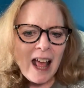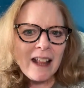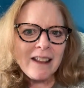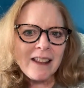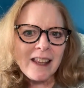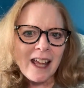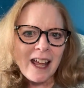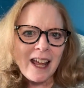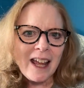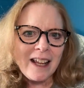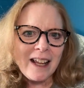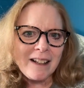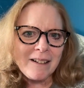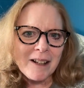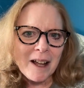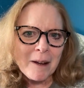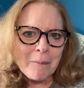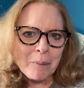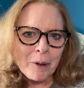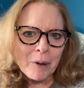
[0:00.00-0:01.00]

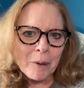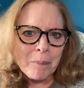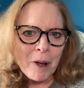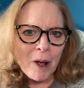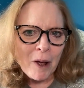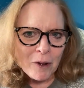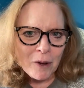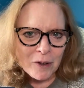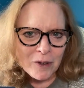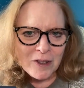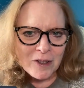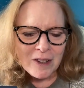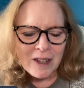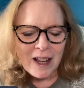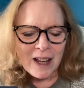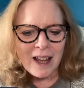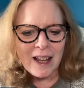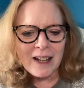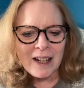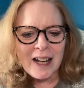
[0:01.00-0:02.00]
they proposed
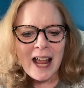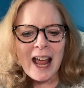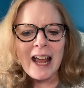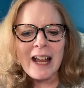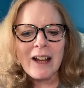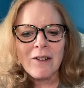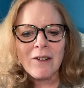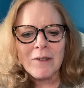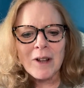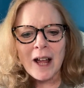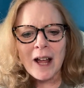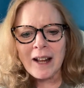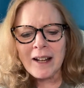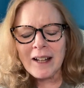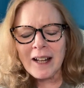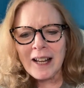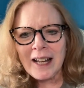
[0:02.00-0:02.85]
then an